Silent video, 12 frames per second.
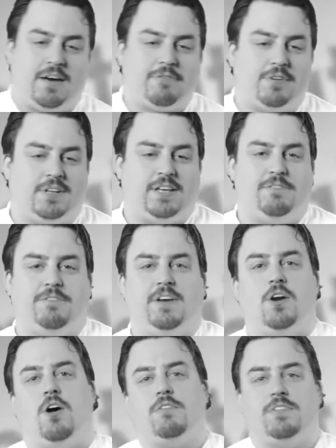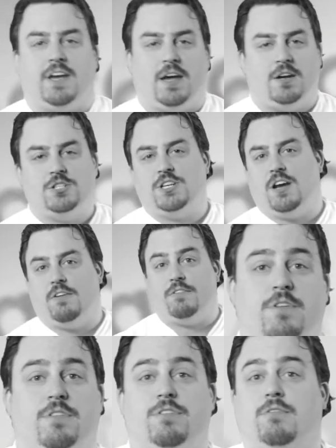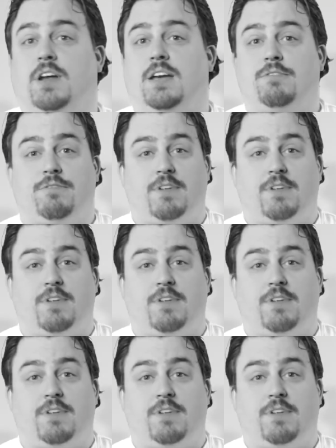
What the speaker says: definitely feed off the energy of the three